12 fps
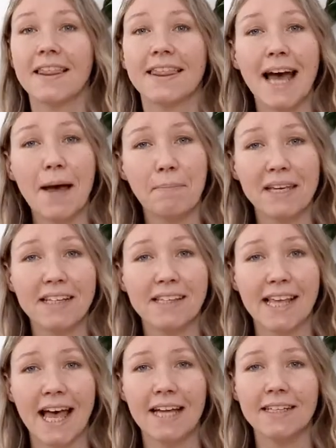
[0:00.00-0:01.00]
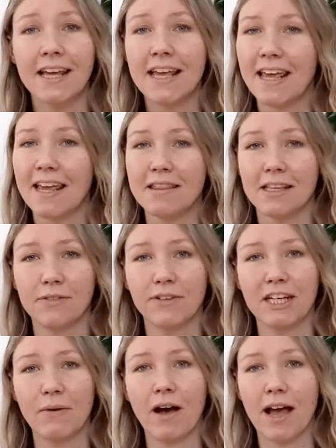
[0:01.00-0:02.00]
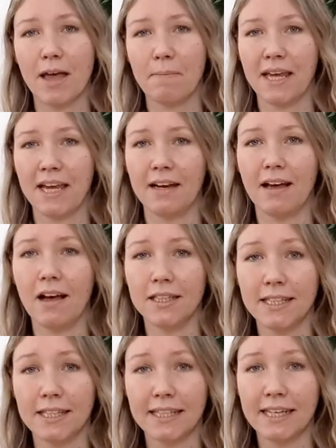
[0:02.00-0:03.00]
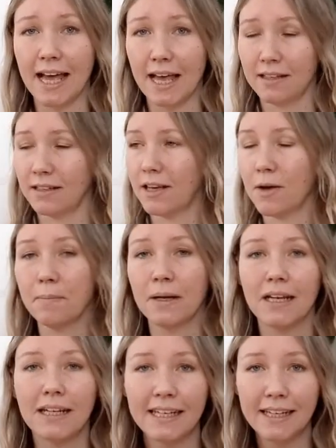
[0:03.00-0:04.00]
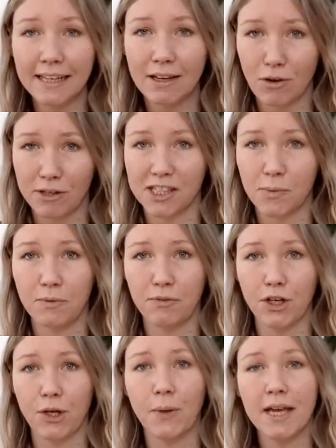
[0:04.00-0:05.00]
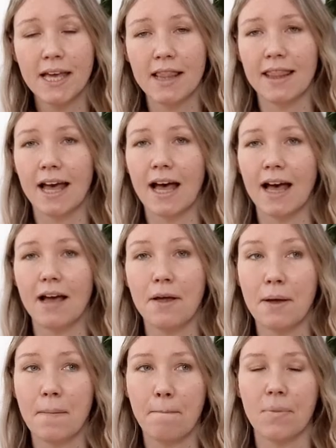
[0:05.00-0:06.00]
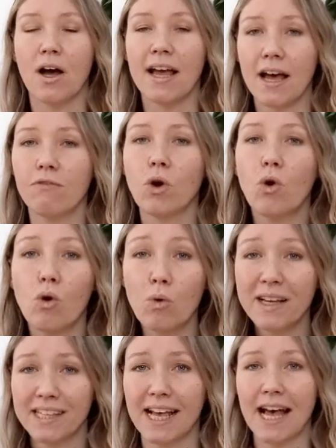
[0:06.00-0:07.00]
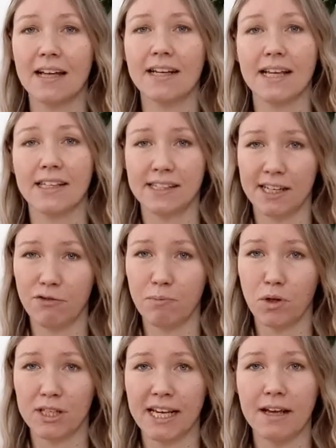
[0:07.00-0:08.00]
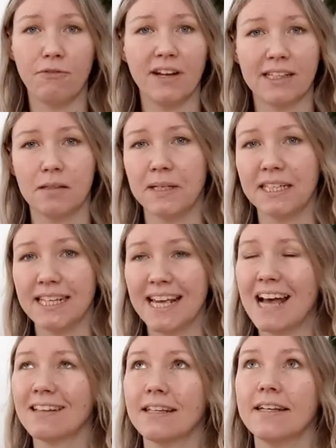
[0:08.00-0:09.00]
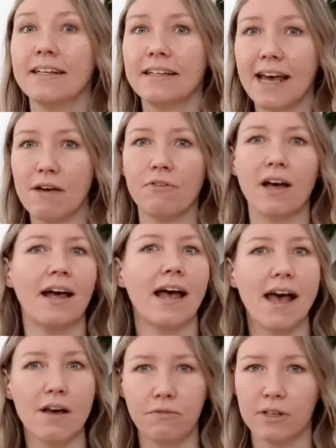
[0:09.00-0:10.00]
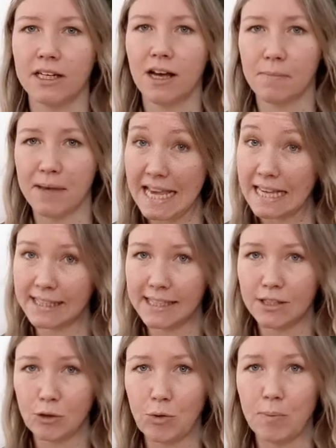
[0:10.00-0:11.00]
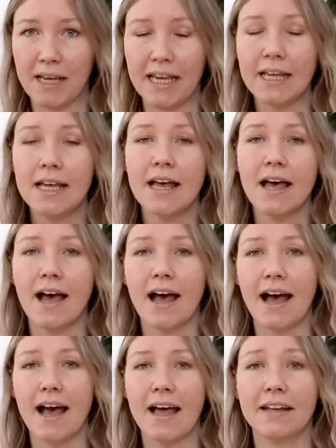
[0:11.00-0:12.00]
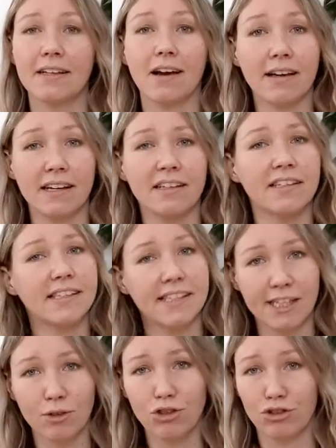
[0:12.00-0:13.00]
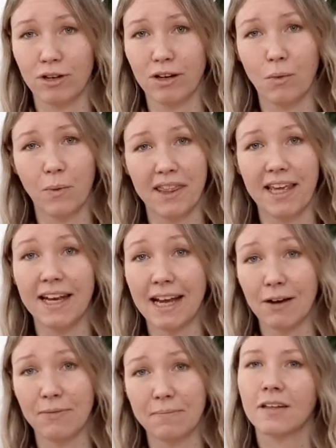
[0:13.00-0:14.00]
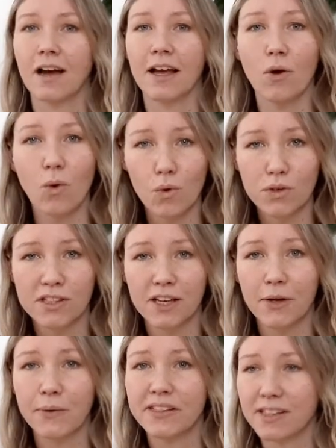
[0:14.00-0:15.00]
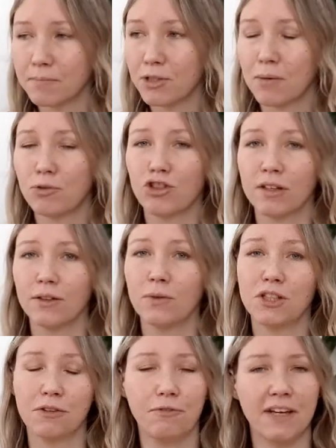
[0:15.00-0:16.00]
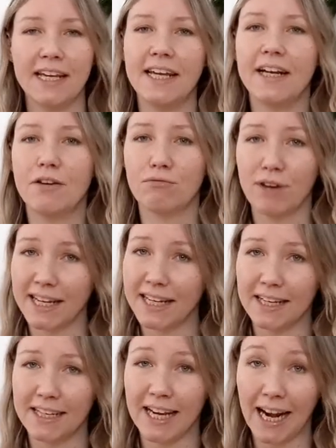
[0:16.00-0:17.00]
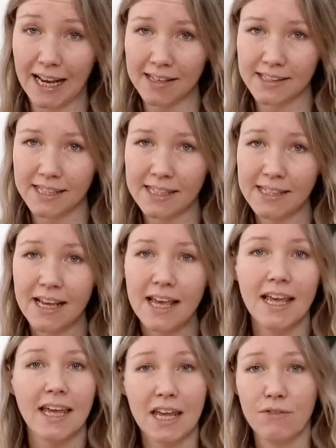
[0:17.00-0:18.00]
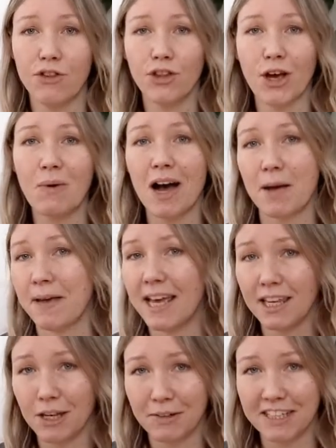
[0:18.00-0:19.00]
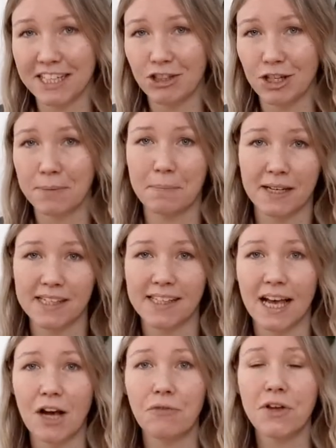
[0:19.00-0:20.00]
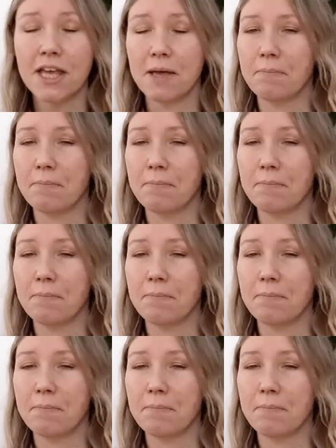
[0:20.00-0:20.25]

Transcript: That being said, in this video, I am being utterly and completely honest with you that I have always had a stiff body. Flexibility has never, ever come easy to me, and I still struggle with it now. I also sometimes struggle to fit in regular classes, even though I'm a yoga teacher myself.